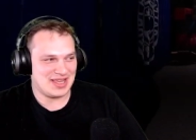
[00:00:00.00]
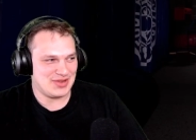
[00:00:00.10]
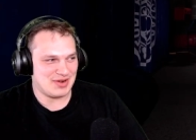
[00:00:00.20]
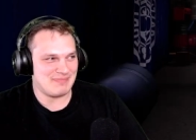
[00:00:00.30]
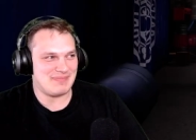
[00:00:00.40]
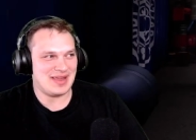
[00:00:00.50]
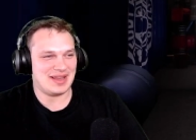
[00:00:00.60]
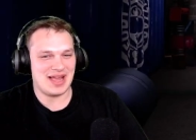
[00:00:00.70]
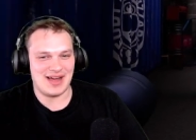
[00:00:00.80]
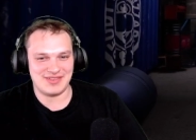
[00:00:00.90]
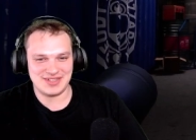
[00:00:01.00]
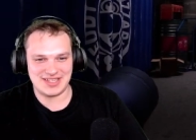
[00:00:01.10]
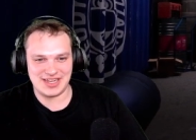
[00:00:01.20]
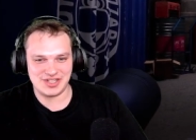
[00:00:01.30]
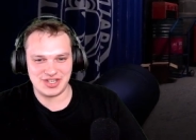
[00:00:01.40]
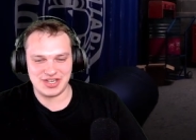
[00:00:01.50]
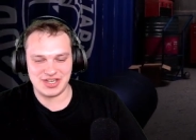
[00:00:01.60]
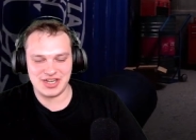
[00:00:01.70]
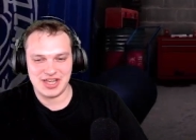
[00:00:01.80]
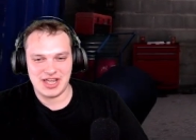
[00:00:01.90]
you're in mid
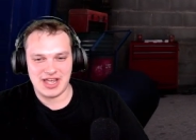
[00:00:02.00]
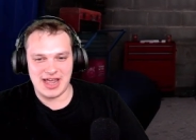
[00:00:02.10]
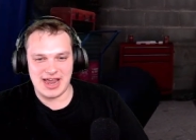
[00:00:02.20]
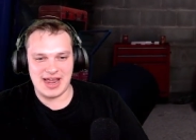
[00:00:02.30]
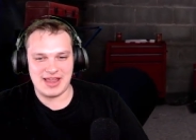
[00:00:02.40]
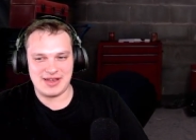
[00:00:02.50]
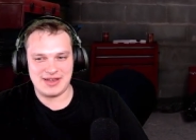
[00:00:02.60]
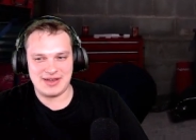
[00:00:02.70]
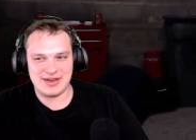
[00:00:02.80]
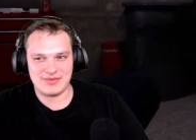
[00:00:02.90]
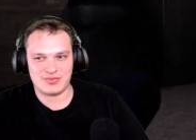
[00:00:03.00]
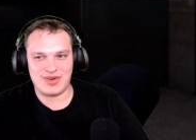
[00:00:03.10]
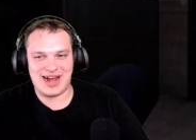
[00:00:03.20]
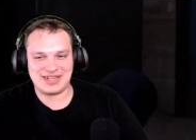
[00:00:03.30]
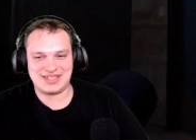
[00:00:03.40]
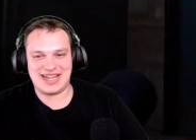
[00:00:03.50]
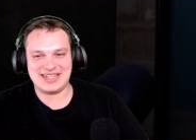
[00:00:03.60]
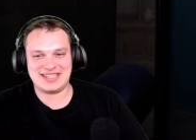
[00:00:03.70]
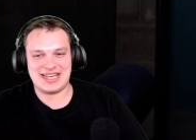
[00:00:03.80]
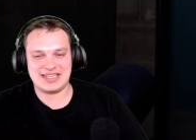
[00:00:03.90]
conversation, and
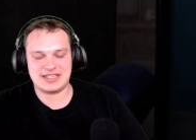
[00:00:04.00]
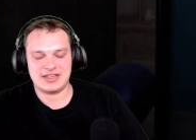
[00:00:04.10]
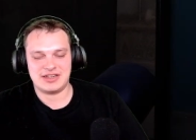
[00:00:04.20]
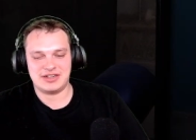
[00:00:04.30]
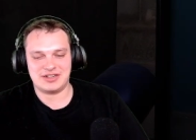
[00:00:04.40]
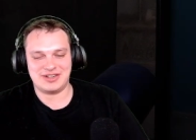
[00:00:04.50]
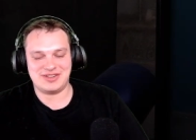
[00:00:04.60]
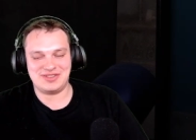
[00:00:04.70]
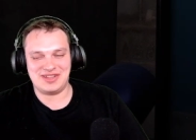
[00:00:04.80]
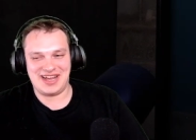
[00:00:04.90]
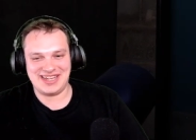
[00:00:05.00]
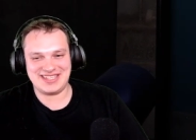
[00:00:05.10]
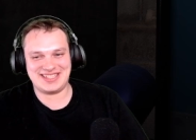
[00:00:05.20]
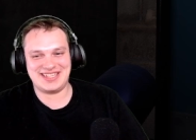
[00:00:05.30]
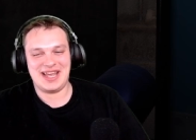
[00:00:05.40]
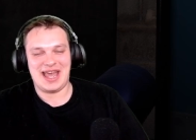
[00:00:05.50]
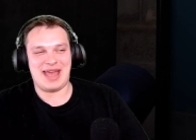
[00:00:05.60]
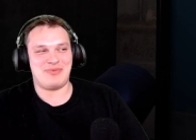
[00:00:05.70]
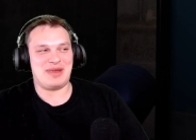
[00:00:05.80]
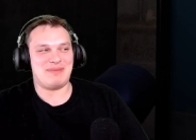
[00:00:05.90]
Roxanne says, "Are you lost?"
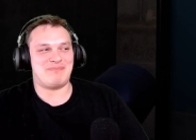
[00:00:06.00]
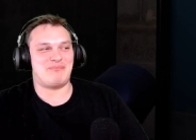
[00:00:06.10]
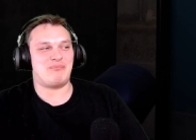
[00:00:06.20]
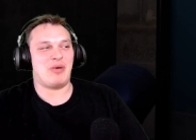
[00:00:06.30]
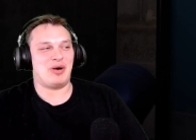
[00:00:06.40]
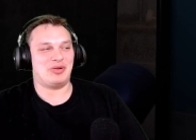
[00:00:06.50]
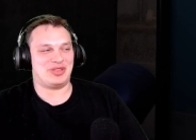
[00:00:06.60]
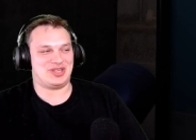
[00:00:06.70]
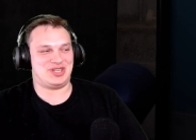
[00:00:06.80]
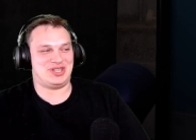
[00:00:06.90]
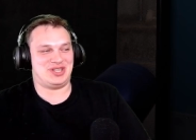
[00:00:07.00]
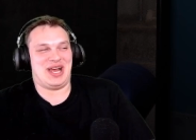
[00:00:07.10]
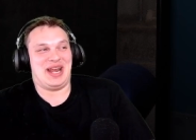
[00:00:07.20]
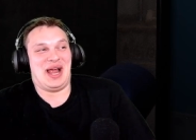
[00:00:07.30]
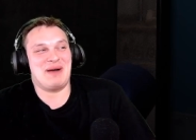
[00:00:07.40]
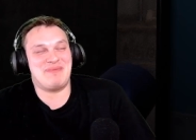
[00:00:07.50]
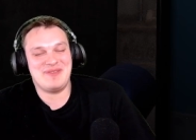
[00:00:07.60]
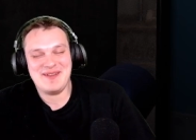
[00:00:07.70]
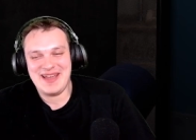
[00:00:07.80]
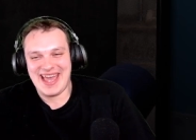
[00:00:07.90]
And we both shut up
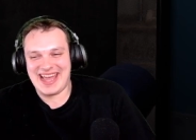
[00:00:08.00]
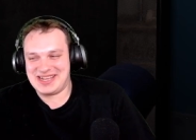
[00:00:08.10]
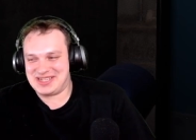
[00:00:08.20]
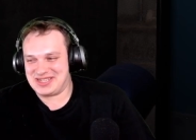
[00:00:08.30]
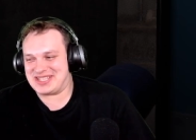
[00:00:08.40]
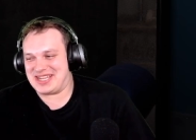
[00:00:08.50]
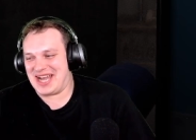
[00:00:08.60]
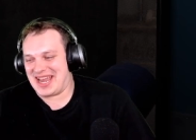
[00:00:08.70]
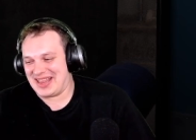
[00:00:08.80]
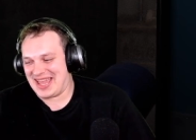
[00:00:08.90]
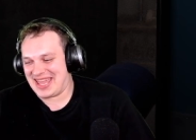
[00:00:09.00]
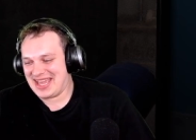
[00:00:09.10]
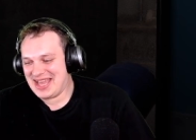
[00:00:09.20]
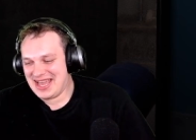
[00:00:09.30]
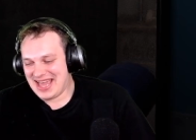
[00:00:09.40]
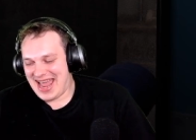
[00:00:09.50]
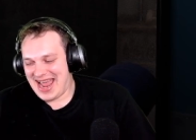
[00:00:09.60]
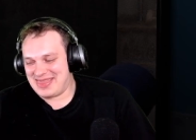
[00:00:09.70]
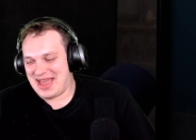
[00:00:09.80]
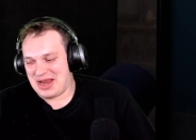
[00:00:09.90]
and just kind of like
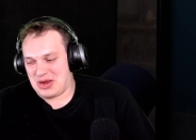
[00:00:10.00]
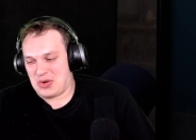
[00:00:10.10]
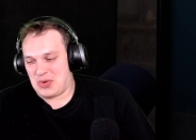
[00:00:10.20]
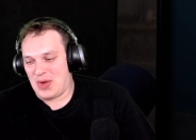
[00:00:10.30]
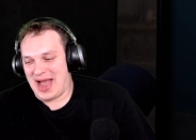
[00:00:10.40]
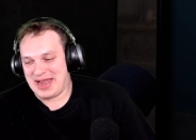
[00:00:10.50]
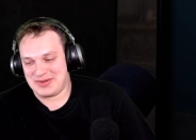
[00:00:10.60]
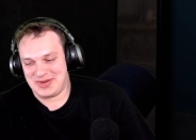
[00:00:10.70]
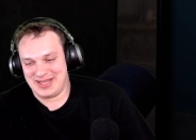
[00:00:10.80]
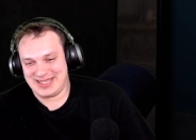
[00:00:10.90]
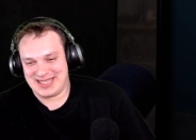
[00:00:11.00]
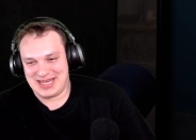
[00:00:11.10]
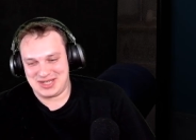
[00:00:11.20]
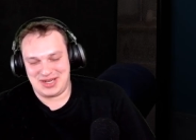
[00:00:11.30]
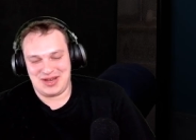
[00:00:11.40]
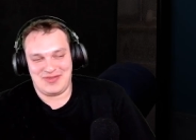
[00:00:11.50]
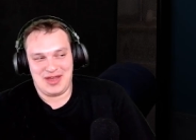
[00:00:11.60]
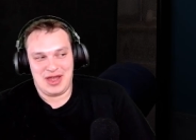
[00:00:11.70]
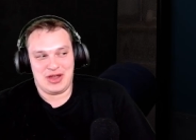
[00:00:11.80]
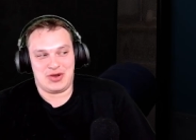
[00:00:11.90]
had that quiet realization of,
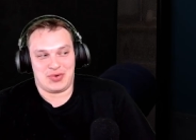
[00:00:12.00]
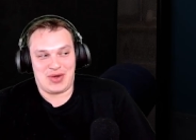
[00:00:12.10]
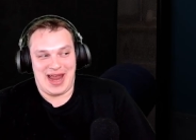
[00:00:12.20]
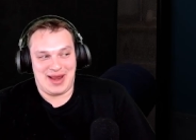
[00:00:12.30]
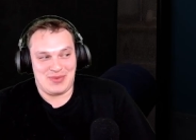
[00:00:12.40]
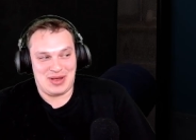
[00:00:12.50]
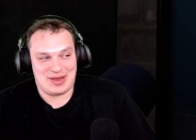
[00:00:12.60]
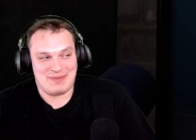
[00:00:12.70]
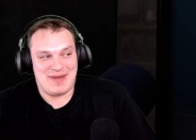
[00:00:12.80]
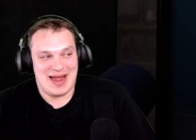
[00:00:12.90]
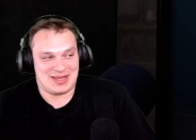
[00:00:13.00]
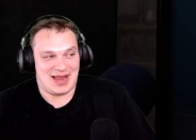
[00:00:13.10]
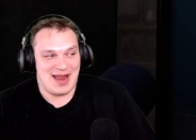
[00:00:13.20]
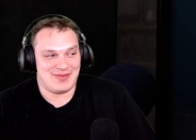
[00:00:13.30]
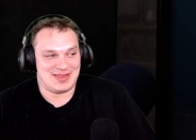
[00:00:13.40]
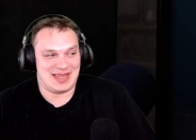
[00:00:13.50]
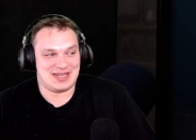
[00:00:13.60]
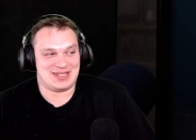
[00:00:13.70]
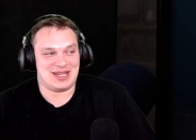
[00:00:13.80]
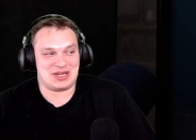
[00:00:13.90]
"Great, welcome back to everything
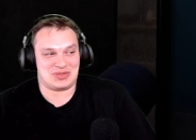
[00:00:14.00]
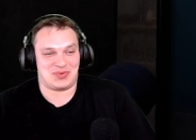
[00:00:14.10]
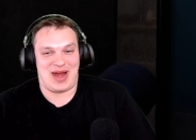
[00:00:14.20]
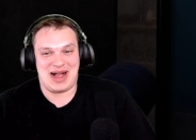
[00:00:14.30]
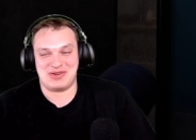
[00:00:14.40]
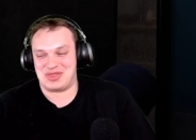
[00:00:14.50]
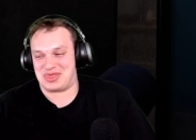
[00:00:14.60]
sucks round